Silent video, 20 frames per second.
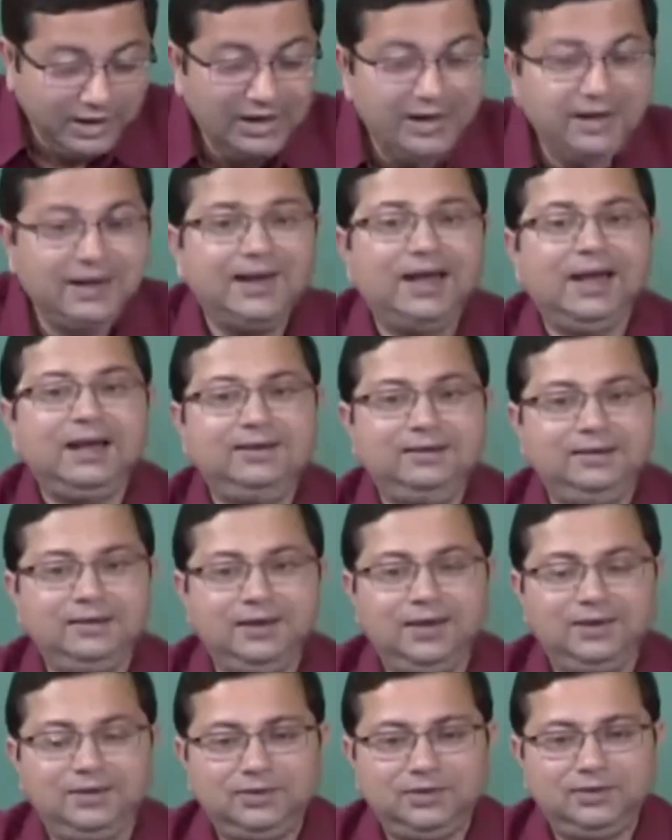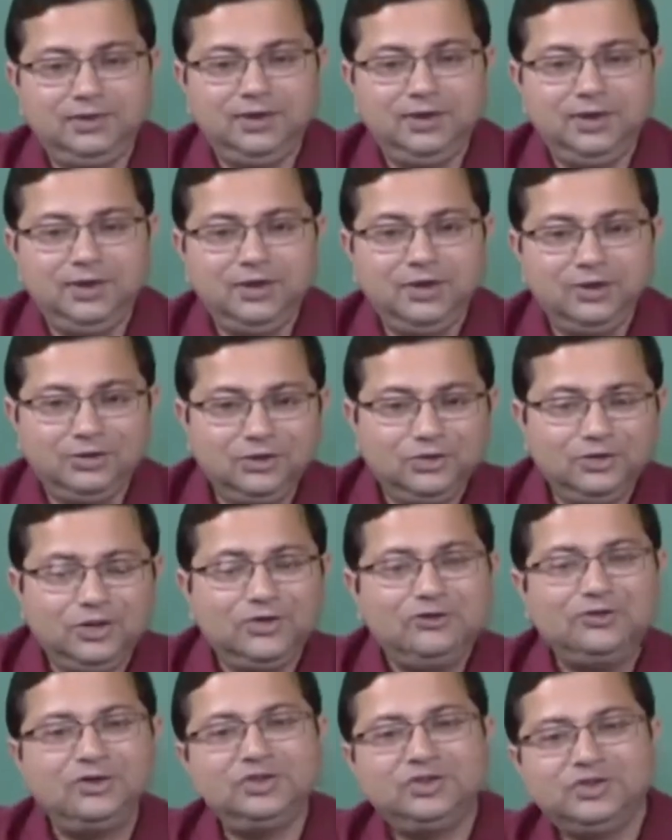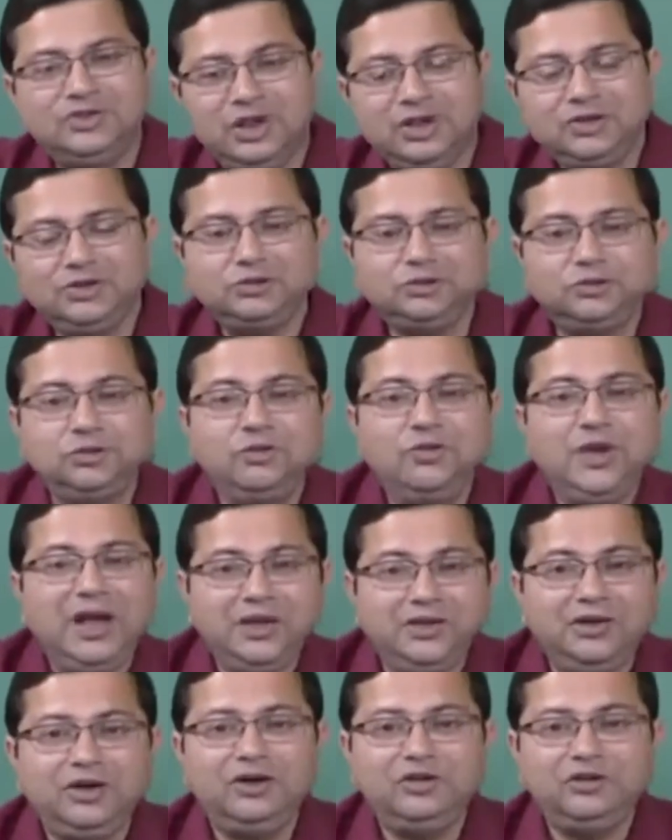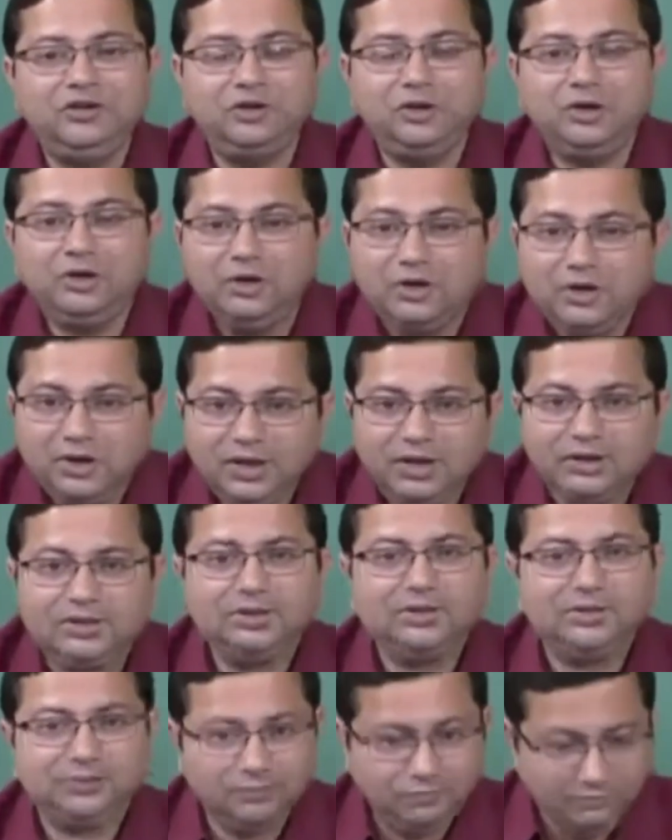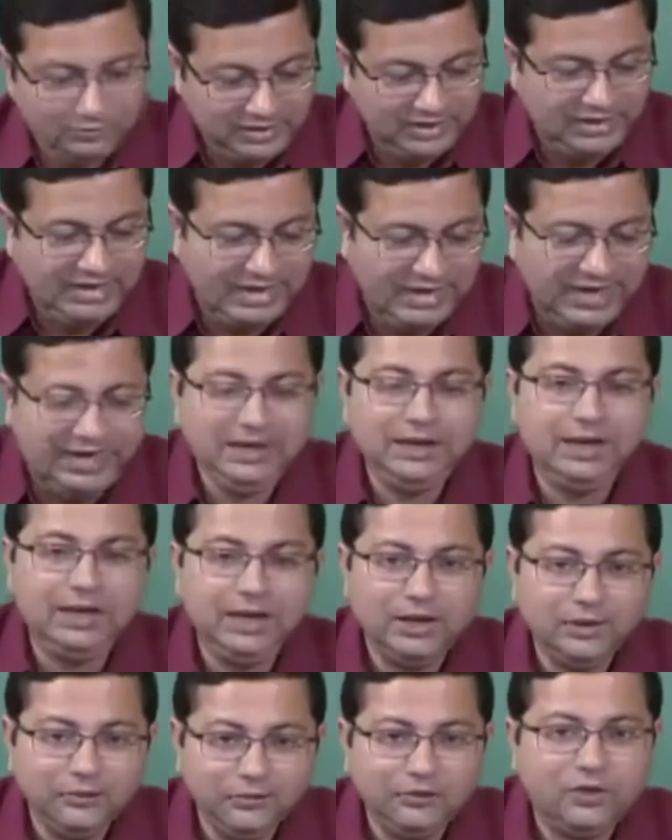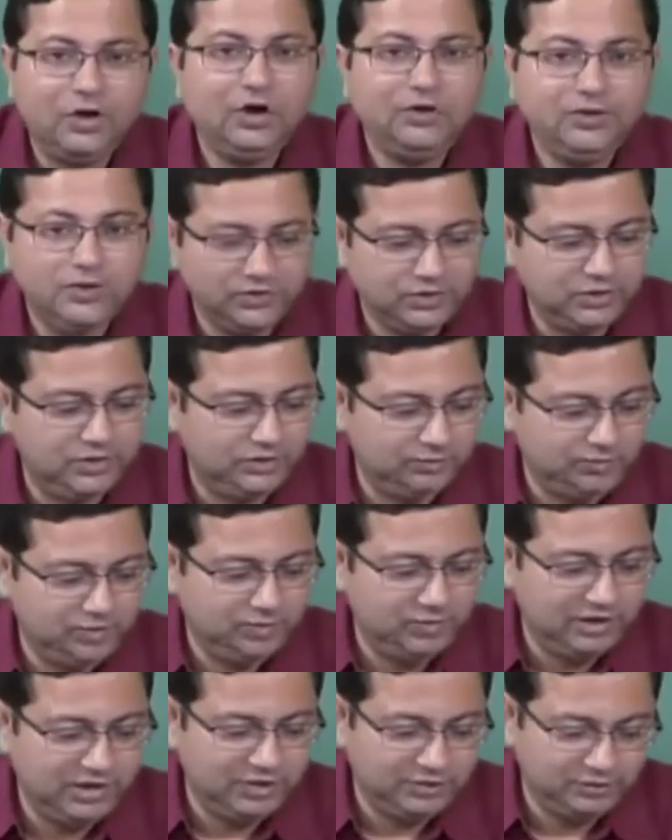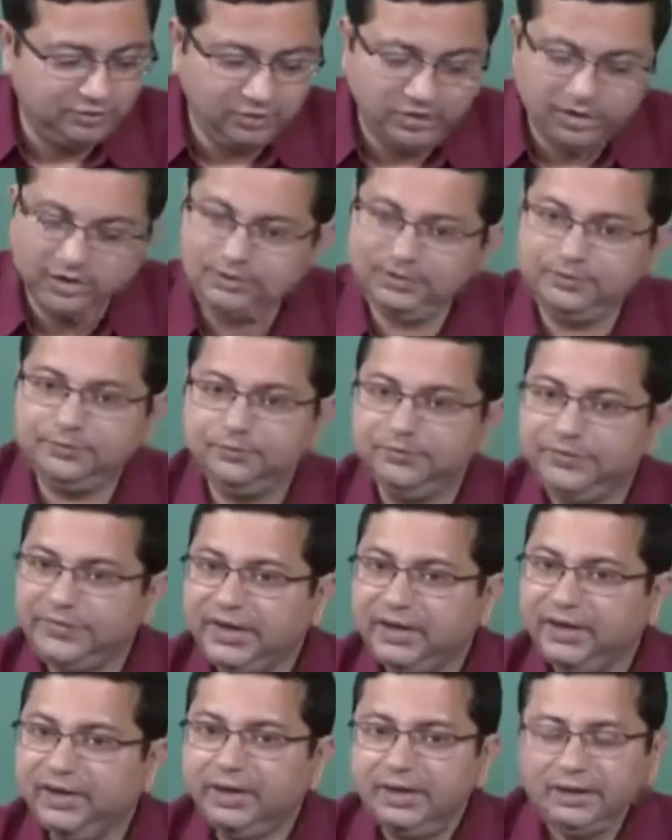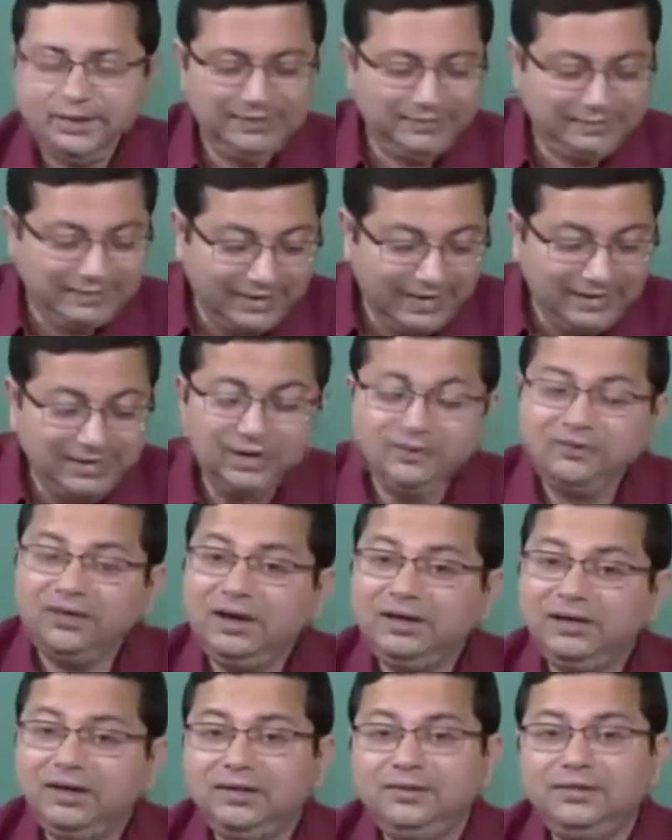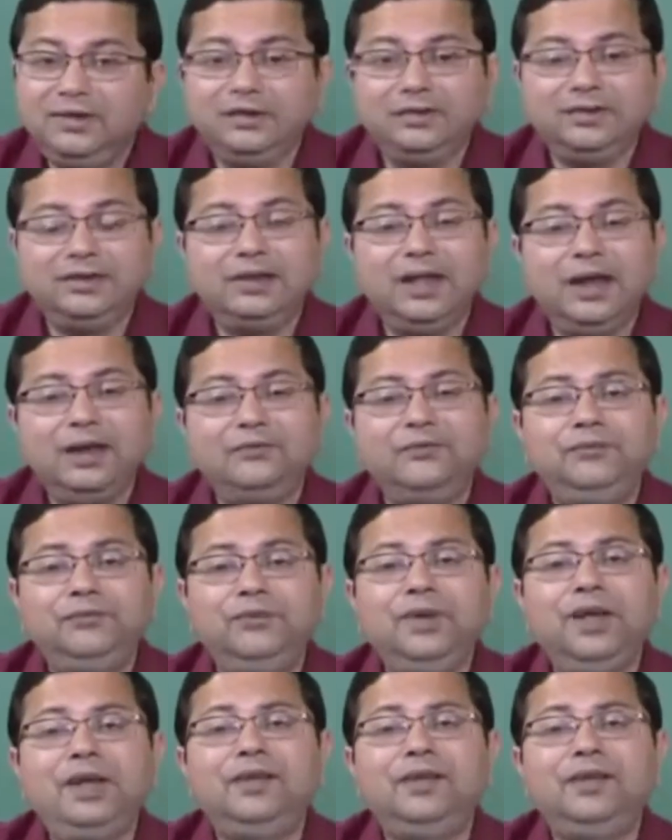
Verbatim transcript: fairly high thrust. So, therefore, thrust to weight ratio is very high for the solid propellant rockets. Second advantage is these are